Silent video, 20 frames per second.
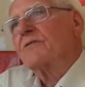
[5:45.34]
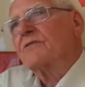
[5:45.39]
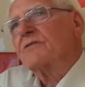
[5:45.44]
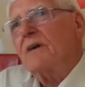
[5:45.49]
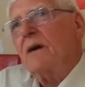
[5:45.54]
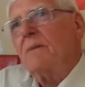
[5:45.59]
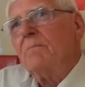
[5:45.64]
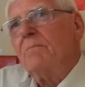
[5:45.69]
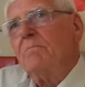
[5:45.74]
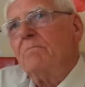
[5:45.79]
of
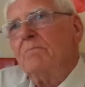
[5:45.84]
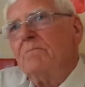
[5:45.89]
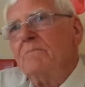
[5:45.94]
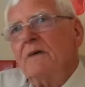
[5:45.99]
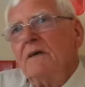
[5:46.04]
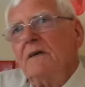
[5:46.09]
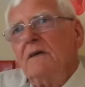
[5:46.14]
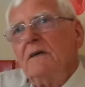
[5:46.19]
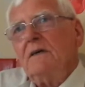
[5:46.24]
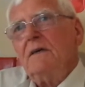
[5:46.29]
some
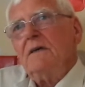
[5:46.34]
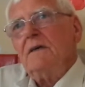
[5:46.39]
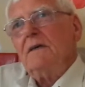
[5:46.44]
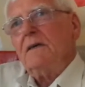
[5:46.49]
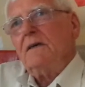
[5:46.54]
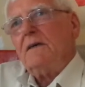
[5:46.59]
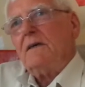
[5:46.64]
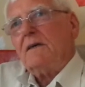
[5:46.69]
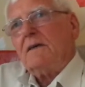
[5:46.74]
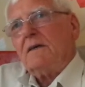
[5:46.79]

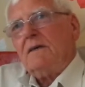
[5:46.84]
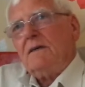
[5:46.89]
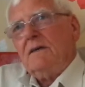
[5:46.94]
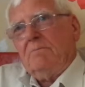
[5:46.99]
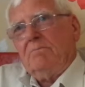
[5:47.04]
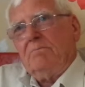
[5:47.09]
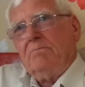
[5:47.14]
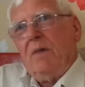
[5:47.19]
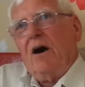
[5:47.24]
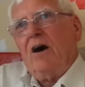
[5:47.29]

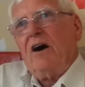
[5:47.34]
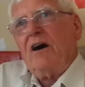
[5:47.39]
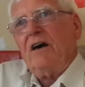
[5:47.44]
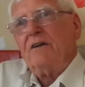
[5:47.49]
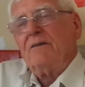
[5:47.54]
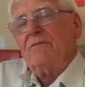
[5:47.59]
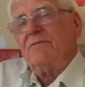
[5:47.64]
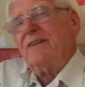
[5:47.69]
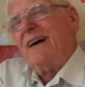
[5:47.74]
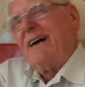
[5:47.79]

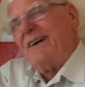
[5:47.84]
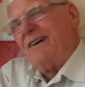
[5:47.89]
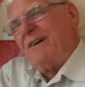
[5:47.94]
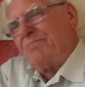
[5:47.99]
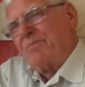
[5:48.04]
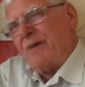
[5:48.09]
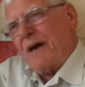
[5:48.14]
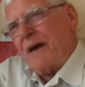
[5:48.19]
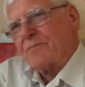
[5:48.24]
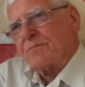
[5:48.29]
minor, no,
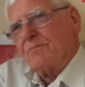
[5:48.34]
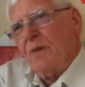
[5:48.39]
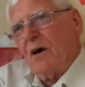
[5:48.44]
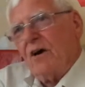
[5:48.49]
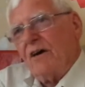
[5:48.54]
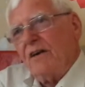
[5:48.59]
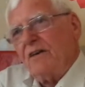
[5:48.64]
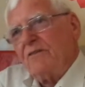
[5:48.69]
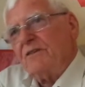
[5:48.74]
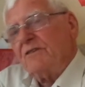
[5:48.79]
perhaps
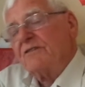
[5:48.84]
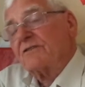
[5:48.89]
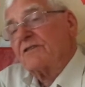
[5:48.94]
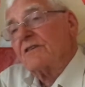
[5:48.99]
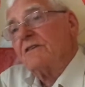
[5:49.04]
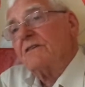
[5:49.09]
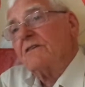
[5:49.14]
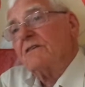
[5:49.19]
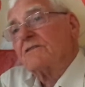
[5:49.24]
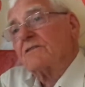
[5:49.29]
minor
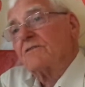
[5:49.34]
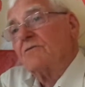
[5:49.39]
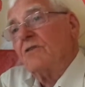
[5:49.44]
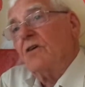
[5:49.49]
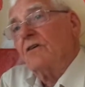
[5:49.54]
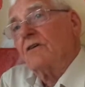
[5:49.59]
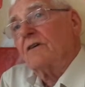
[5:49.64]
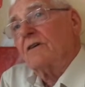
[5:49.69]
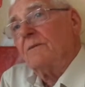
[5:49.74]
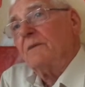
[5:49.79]
incident is the
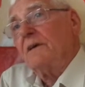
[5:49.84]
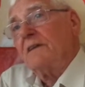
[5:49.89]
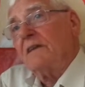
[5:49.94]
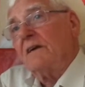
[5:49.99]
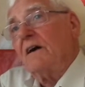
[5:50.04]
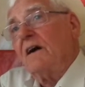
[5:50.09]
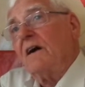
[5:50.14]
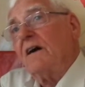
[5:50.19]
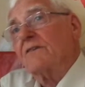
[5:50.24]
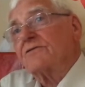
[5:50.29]
wrong. I mean,
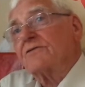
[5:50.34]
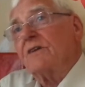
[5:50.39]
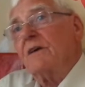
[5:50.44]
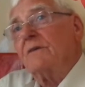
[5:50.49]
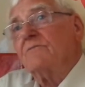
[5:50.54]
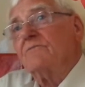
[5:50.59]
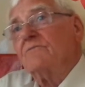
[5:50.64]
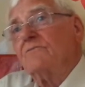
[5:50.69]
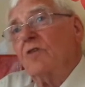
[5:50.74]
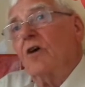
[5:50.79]
there are
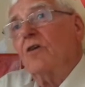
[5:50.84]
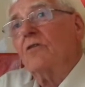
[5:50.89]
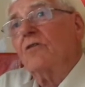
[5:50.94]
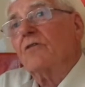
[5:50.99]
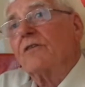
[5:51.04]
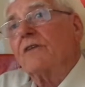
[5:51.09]
some wrong